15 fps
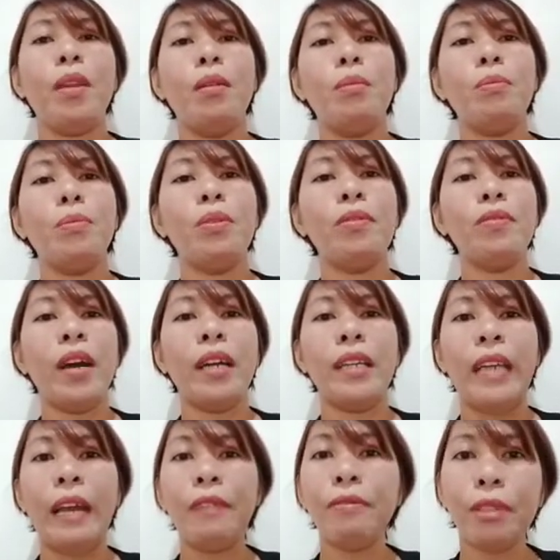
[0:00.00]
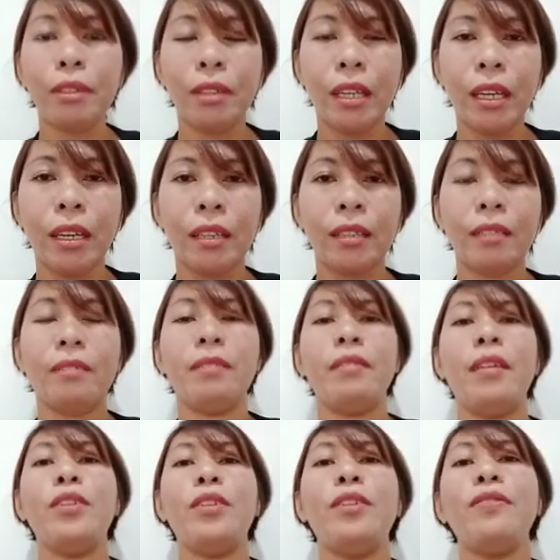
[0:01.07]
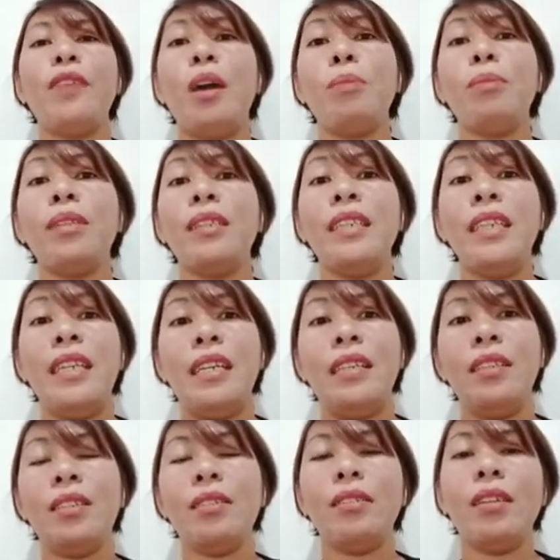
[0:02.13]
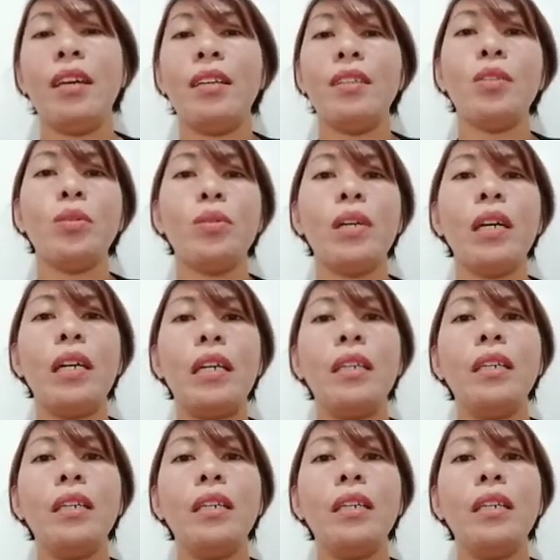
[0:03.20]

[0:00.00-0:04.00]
provide everything that your family needs. So that is why